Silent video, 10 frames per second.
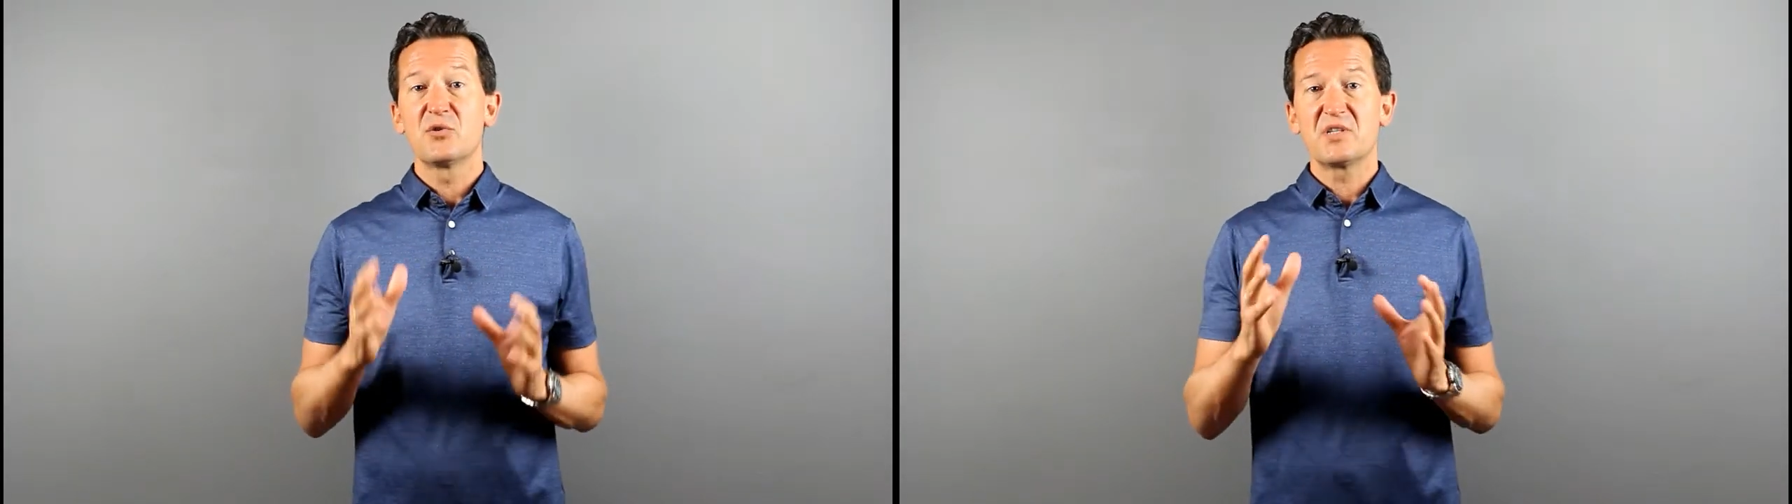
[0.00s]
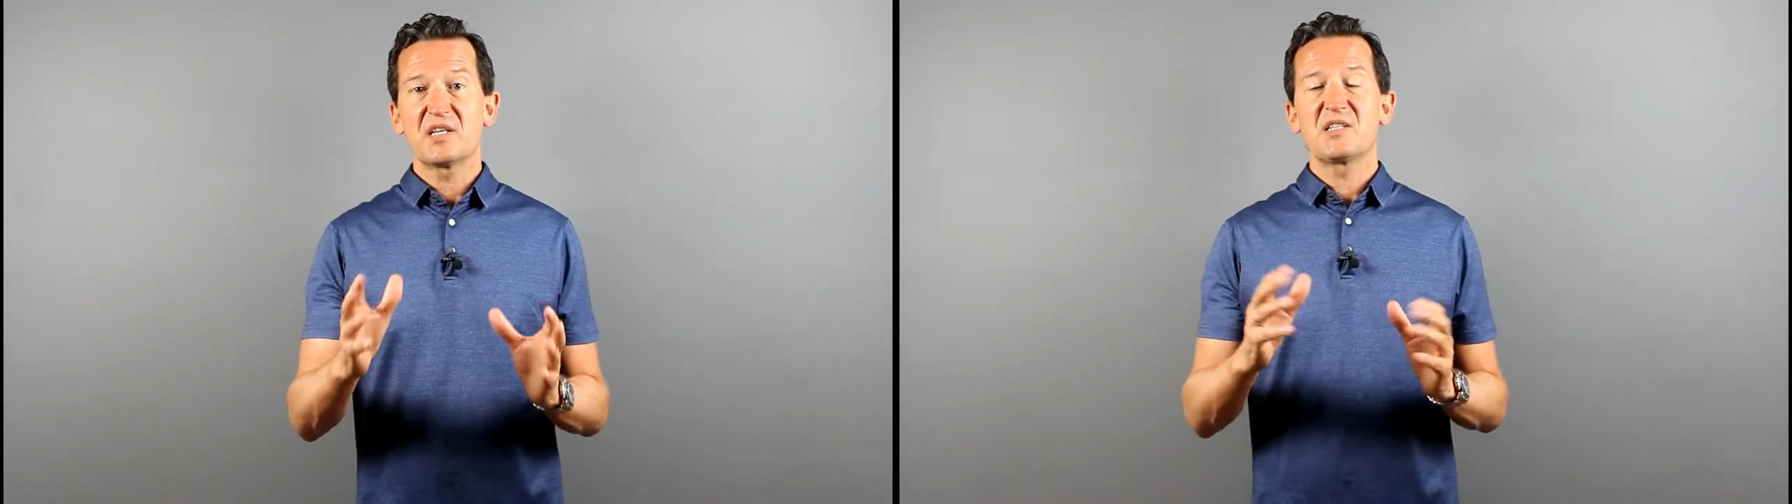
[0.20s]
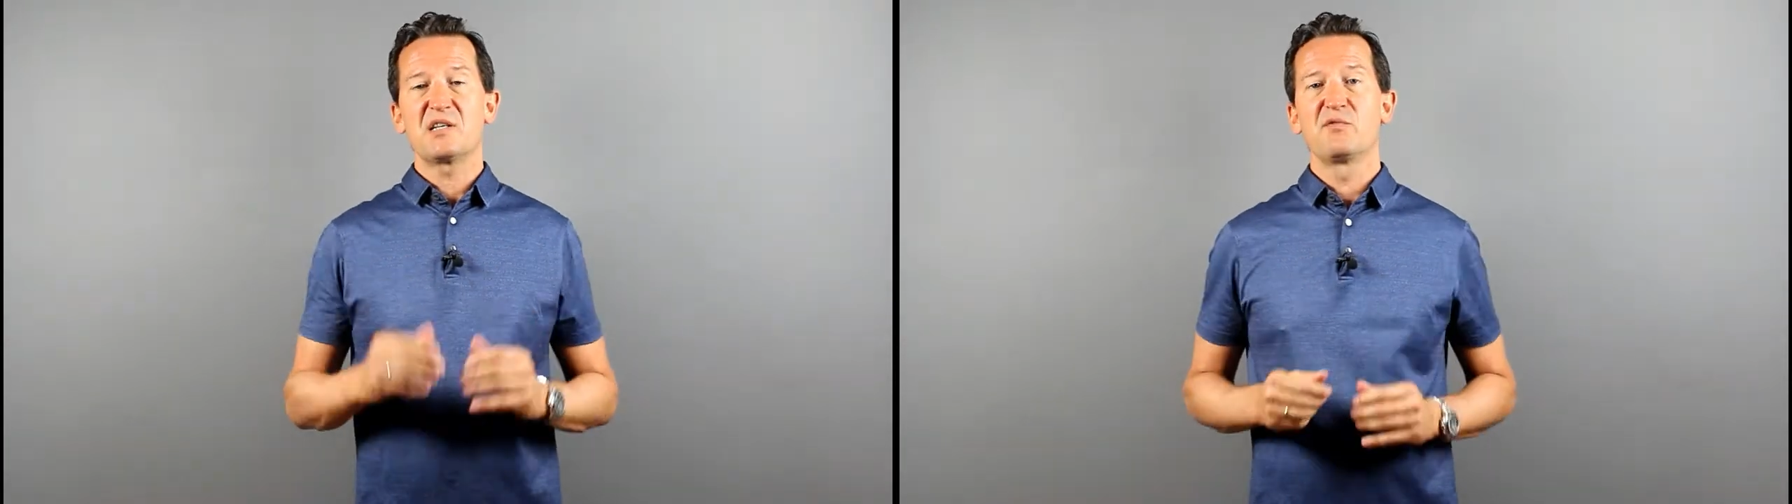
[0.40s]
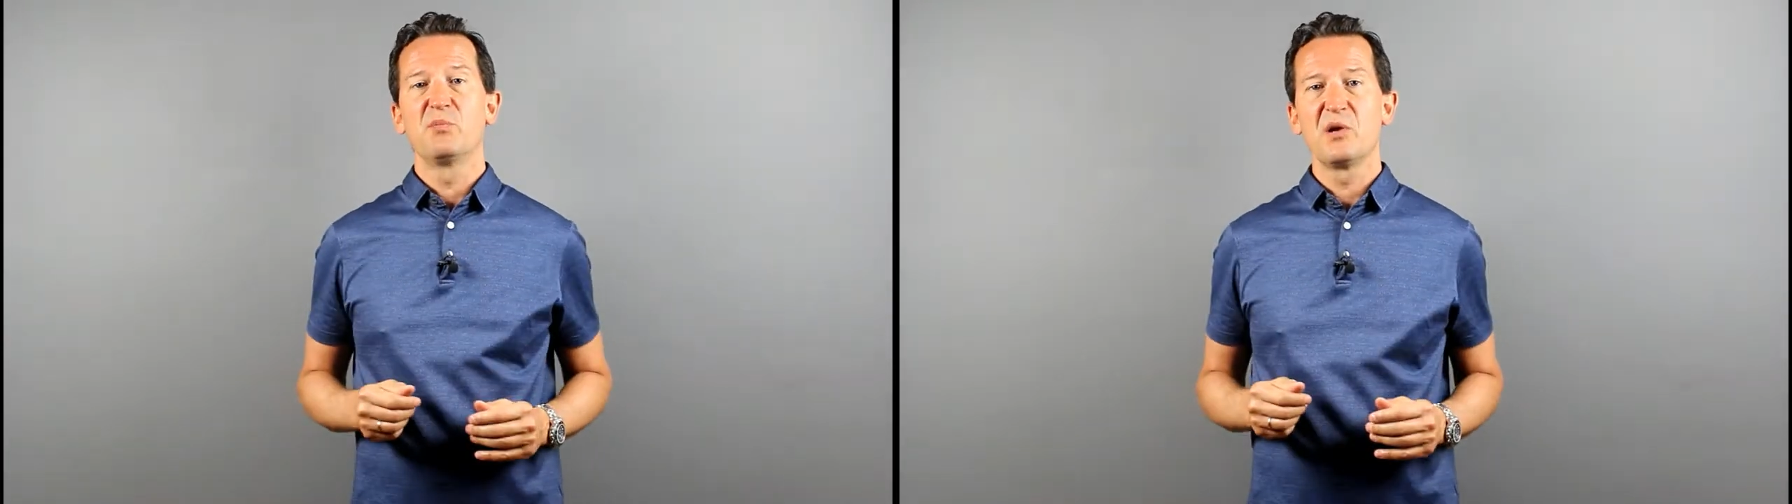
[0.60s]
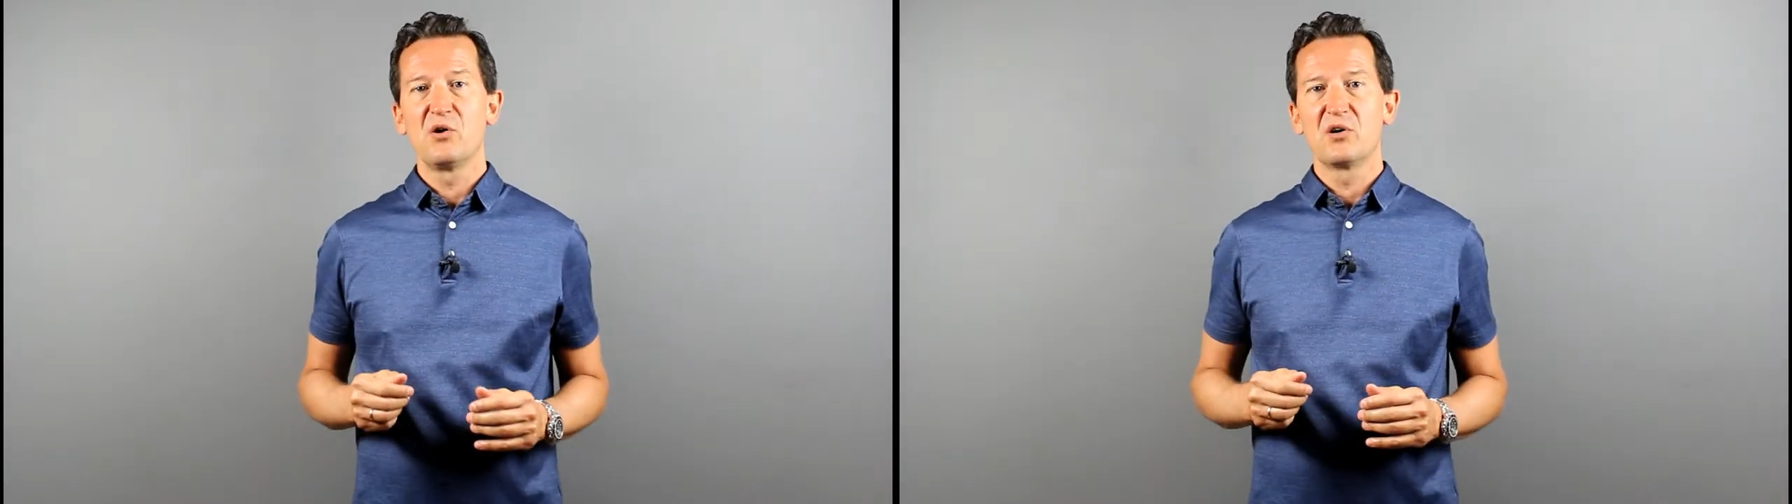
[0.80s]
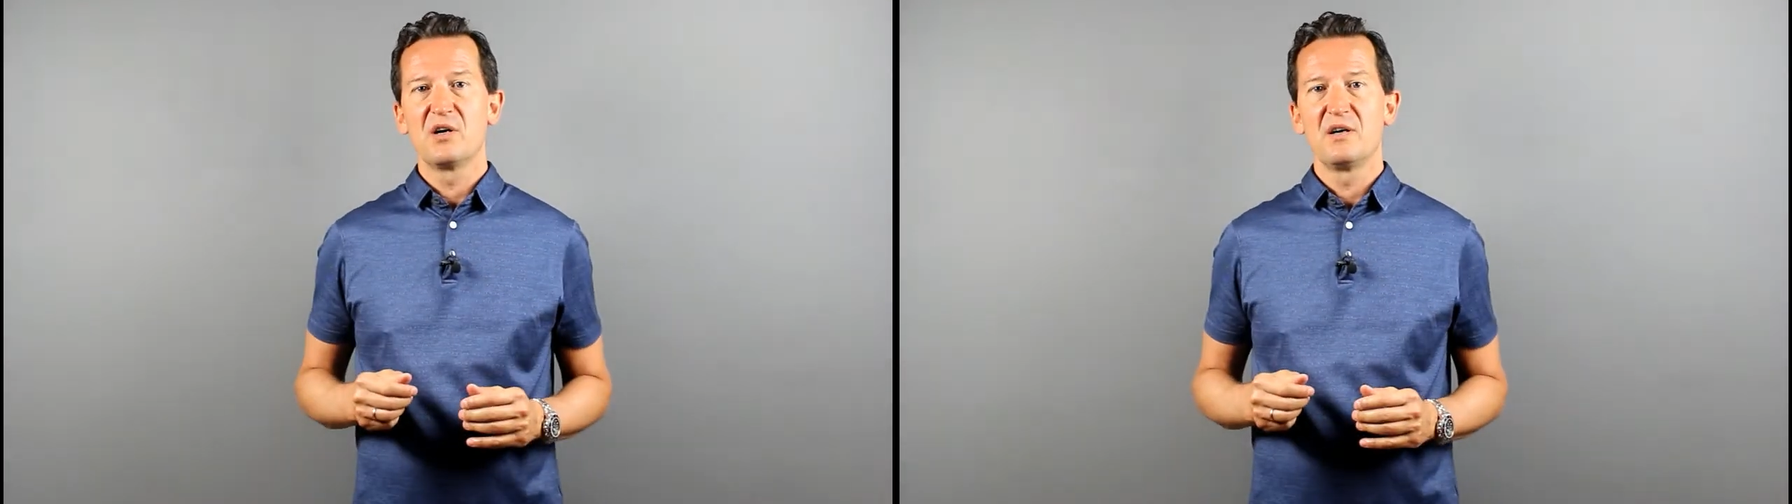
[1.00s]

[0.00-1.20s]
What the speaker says: a successful blog.